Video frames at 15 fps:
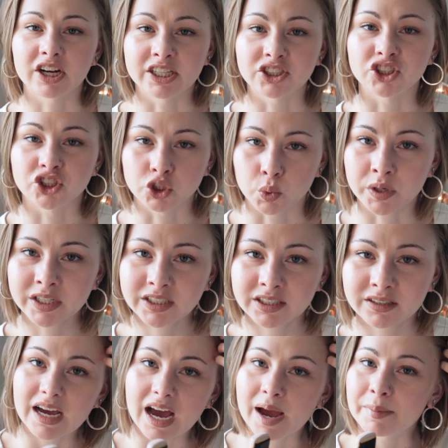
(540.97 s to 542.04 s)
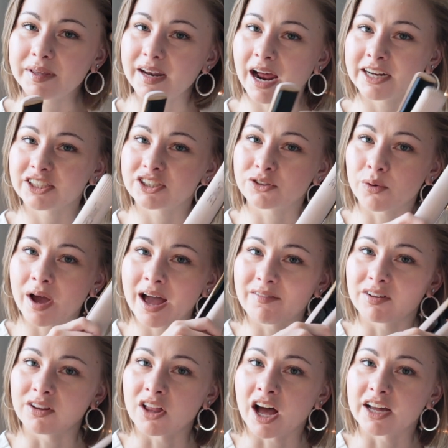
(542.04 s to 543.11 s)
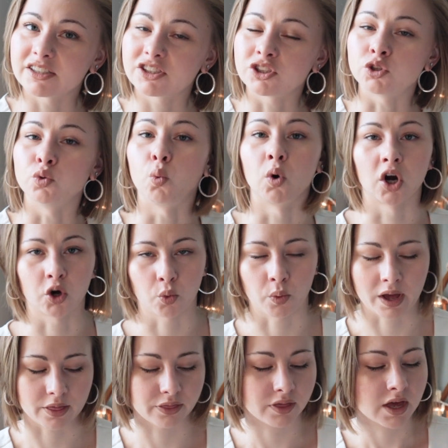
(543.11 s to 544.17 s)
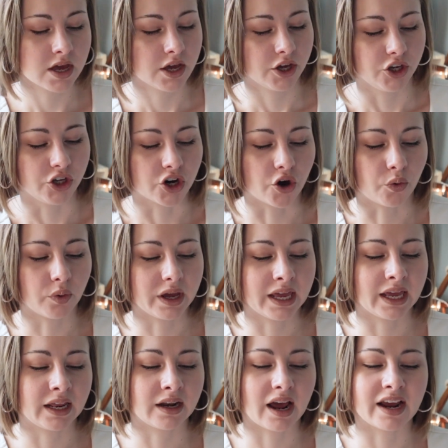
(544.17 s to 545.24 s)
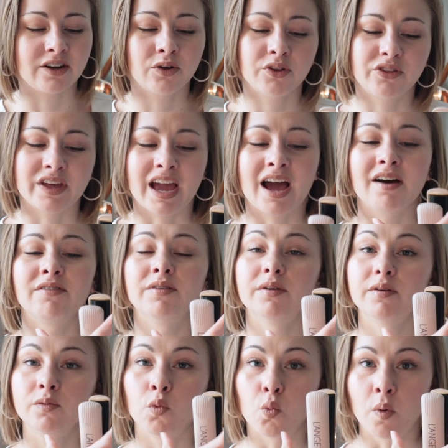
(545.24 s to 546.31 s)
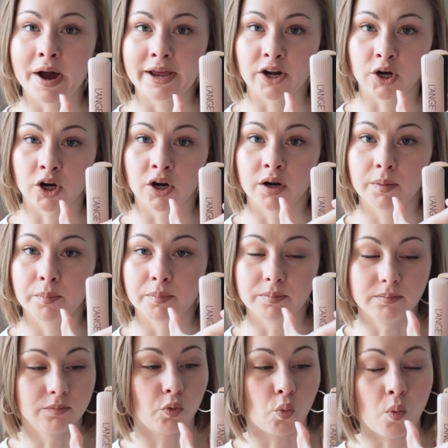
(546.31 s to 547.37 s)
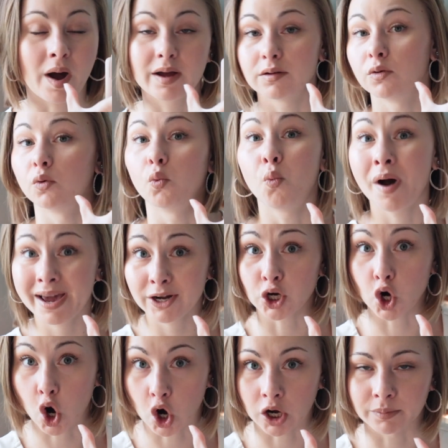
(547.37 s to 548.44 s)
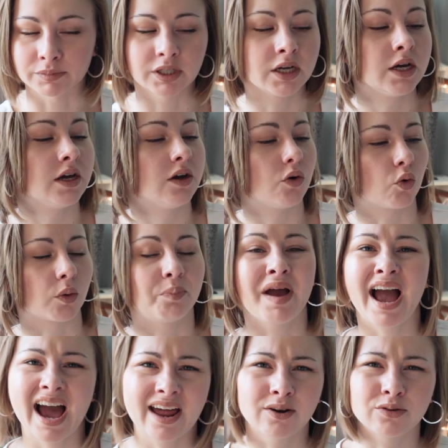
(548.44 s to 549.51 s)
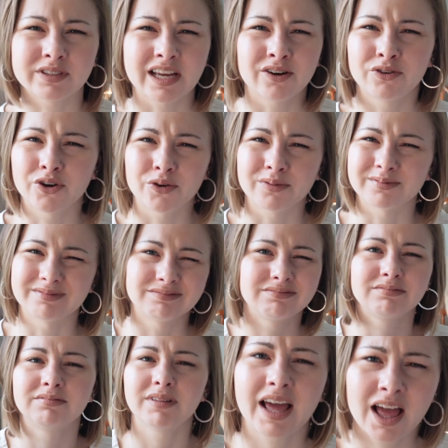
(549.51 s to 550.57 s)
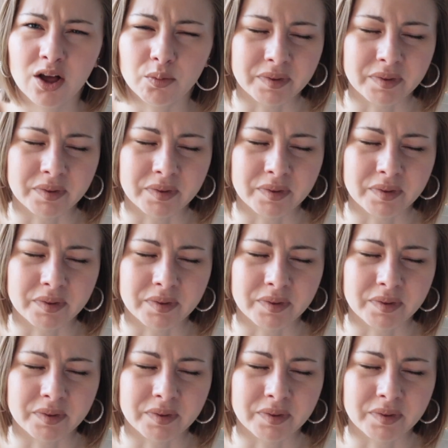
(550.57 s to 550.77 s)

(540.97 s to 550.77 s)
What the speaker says: is short, I just don't have a lot to work with, and I know that they have wider armed or paddles. I don't know. Help